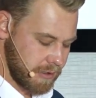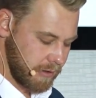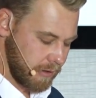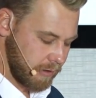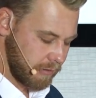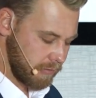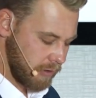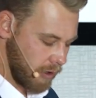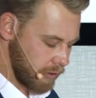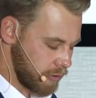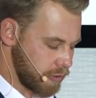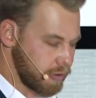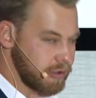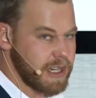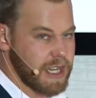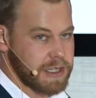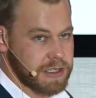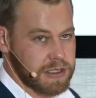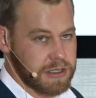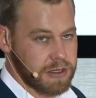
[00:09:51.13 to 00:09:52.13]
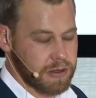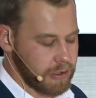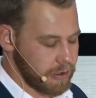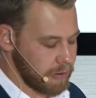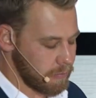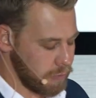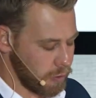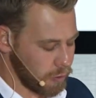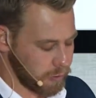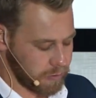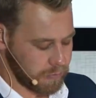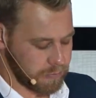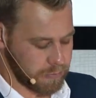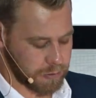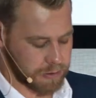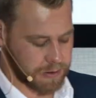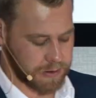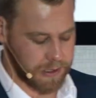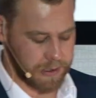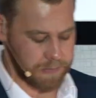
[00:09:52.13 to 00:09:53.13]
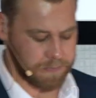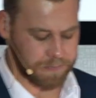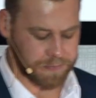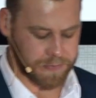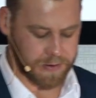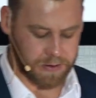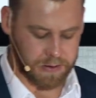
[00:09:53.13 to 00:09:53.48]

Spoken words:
They're not necessarily important for today.